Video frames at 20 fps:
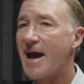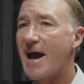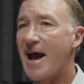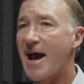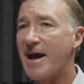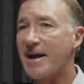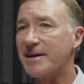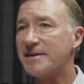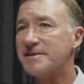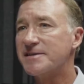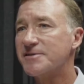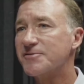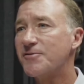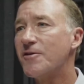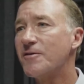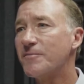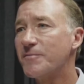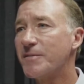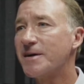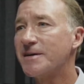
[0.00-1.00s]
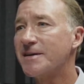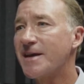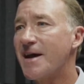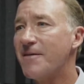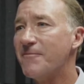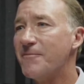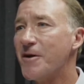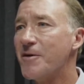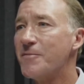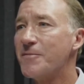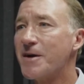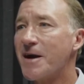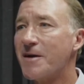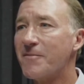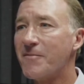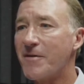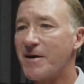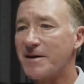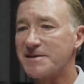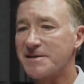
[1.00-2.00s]
And it struck me at that moment,
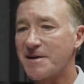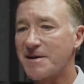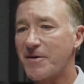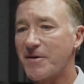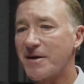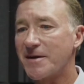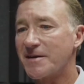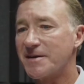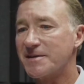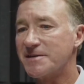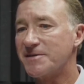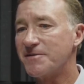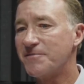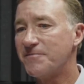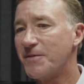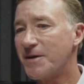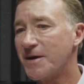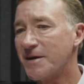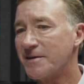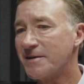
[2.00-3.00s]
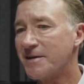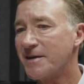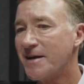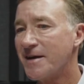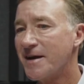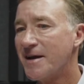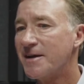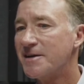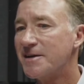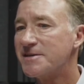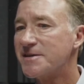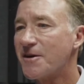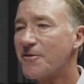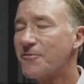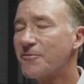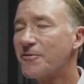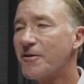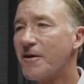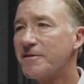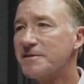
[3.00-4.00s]
I'm like, somebody that you've been so
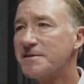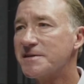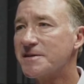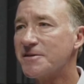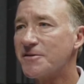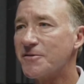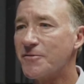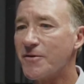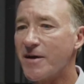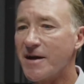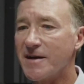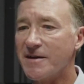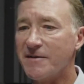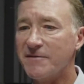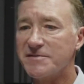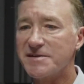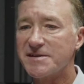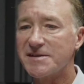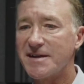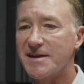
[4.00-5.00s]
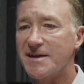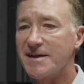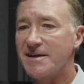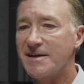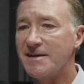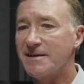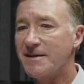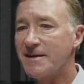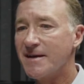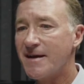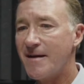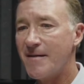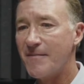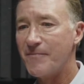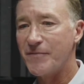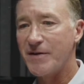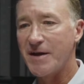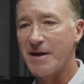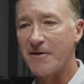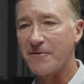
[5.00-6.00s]
close to and you've seen,
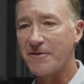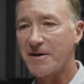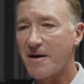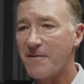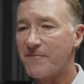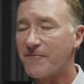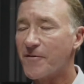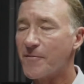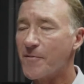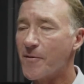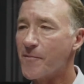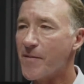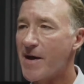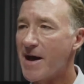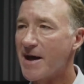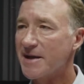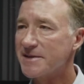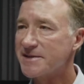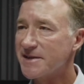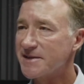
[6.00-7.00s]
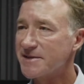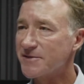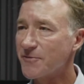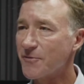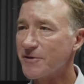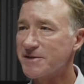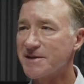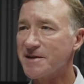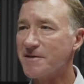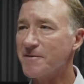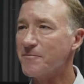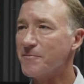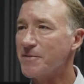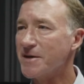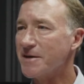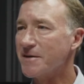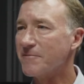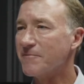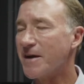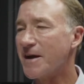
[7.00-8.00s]
come from a bad situation to
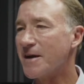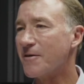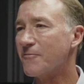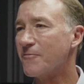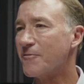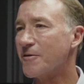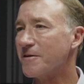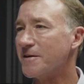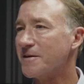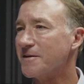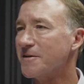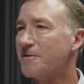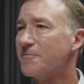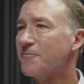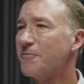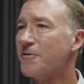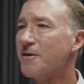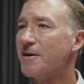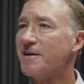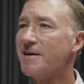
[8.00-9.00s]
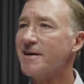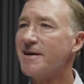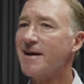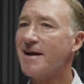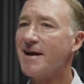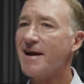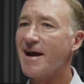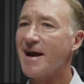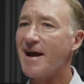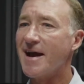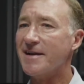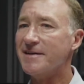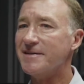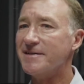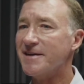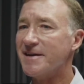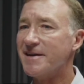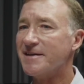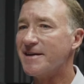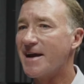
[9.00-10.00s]
be in a really good one, and
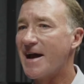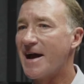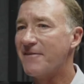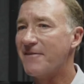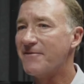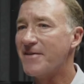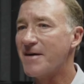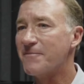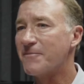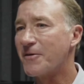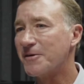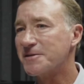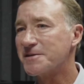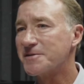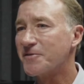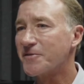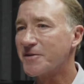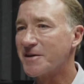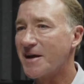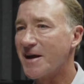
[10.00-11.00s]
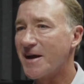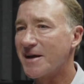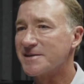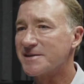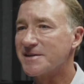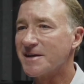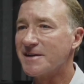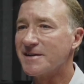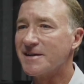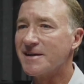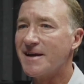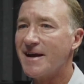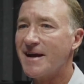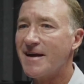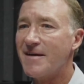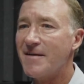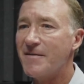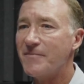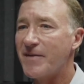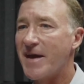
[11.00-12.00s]
then have that personal connection
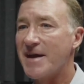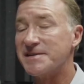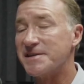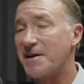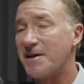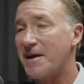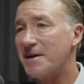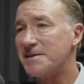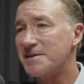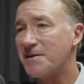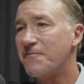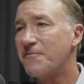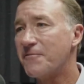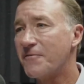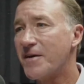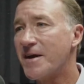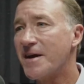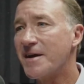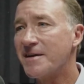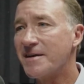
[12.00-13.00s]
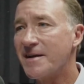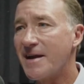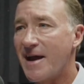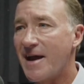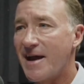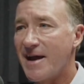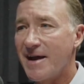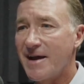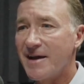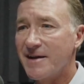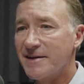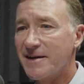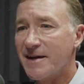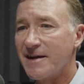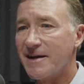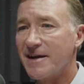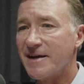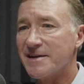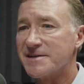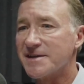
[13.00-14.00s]
as a friend and
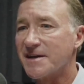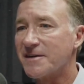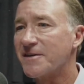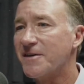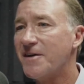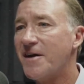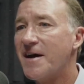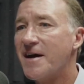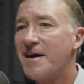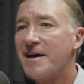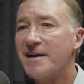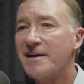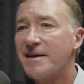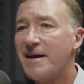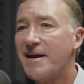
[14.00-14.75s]
as a client.